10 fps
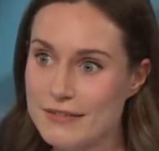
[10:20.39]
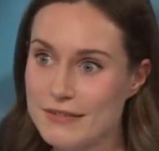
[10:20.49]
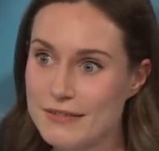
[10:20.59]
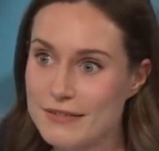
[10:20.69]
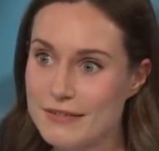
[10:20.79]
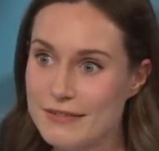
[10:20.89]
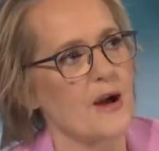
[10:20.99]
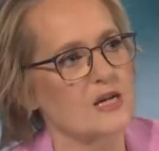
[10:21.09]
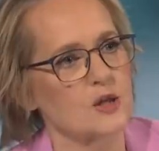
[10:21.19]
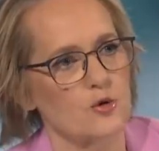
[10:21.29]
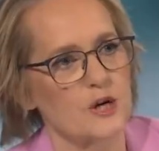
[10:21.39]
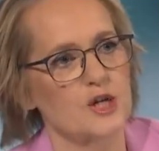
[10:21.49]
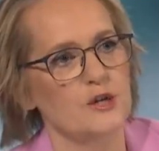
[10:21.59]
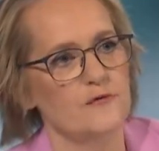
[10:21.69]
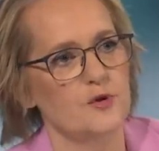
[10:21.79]
I just want back to the
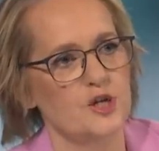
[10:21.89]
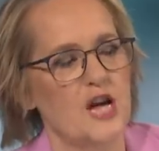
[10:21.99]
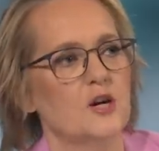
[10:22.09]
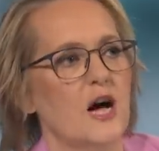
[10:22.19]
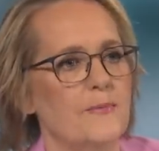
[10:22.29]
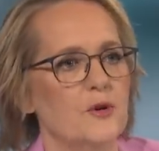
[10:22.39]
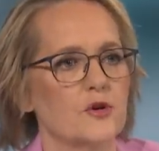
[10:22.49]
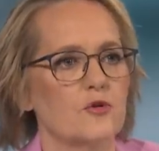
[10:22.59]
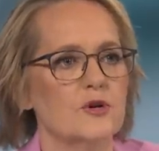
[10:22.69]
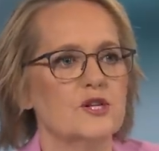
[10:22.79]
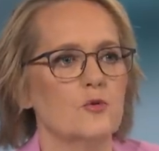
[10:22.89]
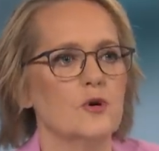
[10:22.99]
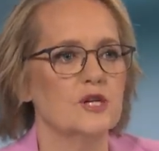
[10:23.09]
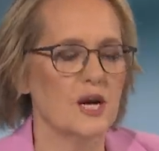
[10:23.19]
question of gender and the degree to which,